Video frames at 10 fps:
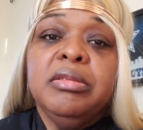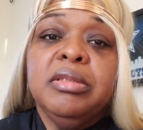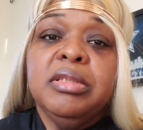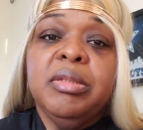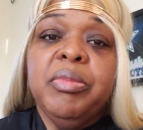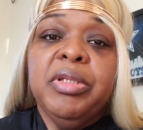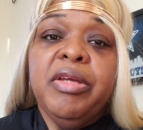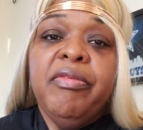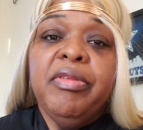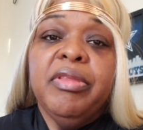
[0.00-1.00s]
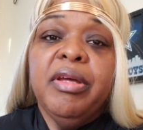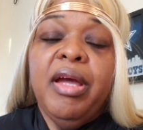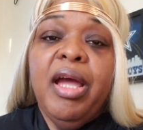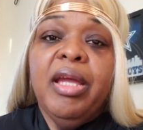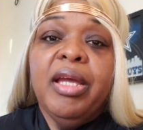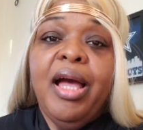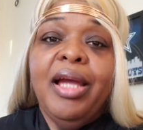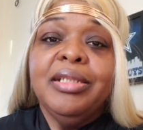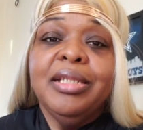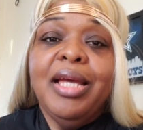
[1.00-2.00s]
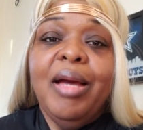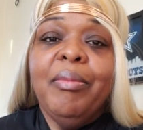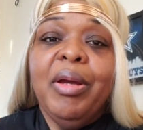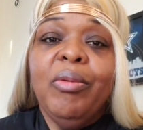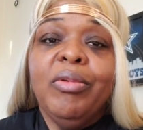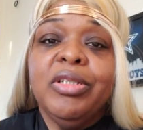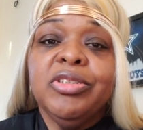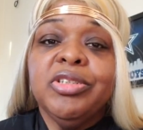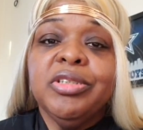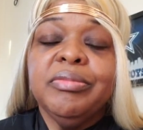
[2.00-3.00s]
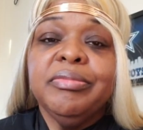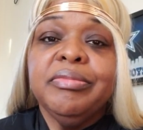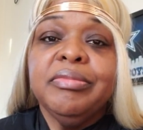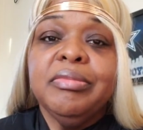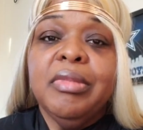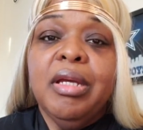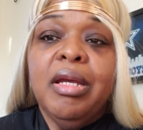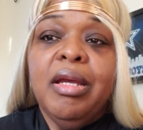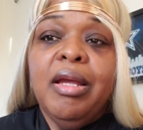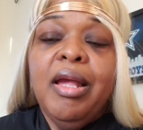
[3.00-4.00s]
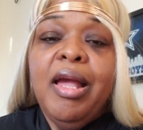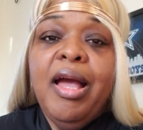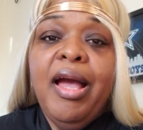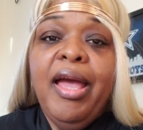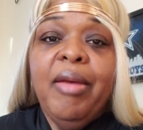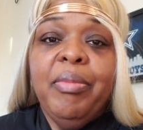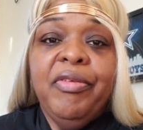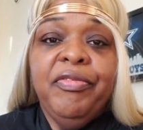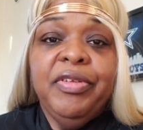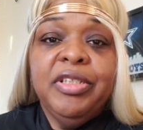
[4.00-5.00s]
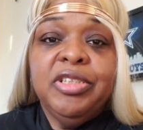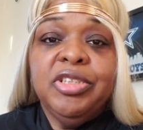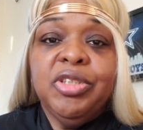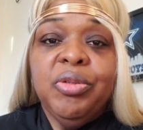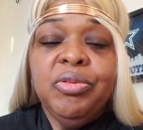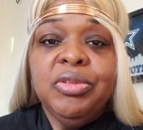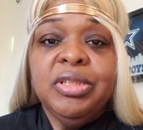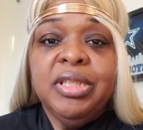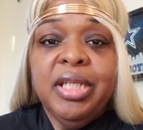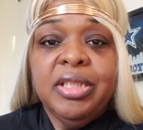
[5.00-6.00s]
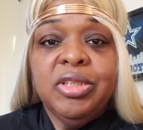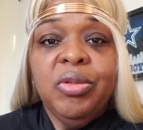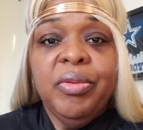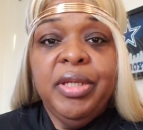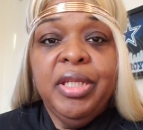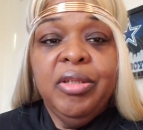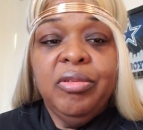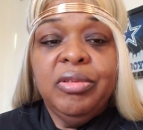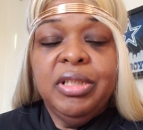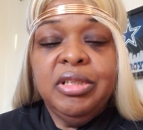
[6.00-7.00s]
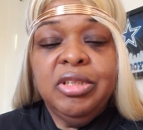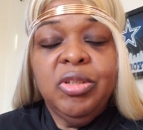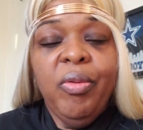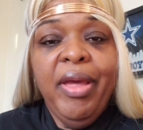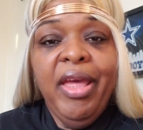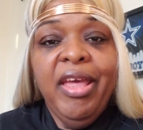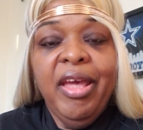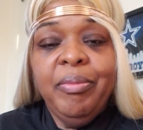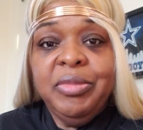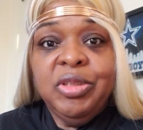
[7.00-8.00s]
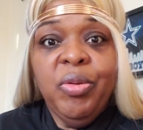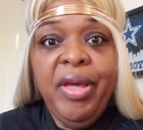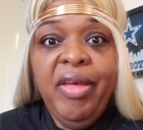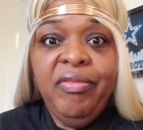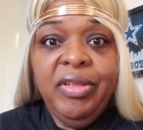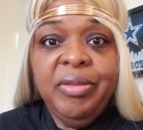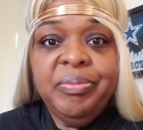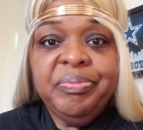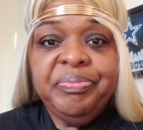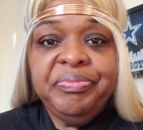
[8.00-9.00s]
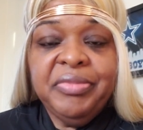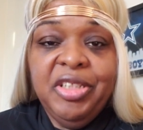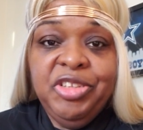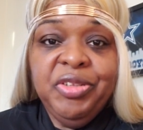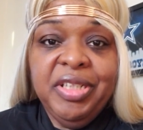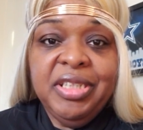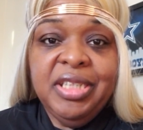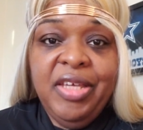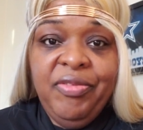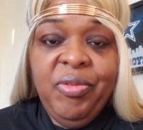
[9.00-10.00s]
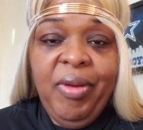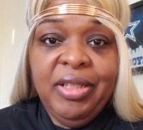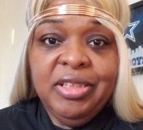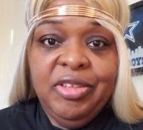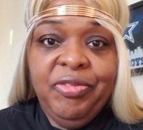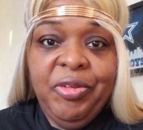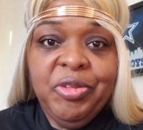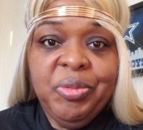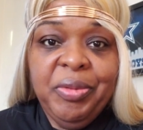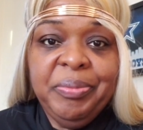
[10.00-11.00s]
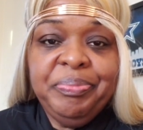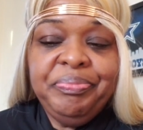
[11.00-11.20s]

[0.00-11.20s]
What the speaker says: December 11th, I kind of got my wish. I had been feeling so sick, so ill, and I'm so heavy, as you could see if you watched this first one.